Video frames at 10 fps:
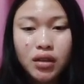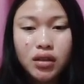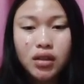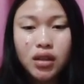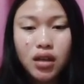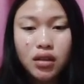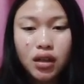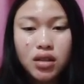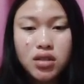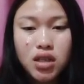the
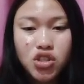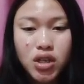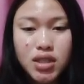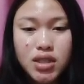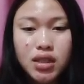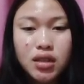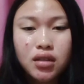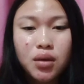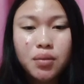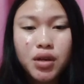data suggests
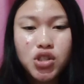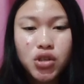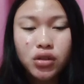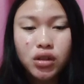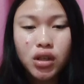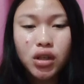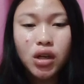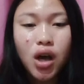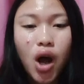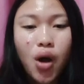that a majority
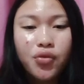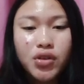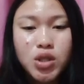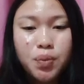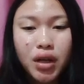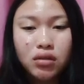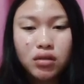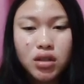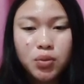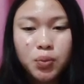of
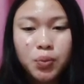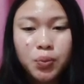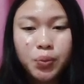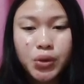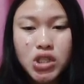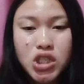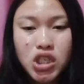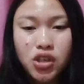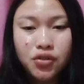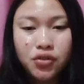respondents
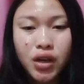perceive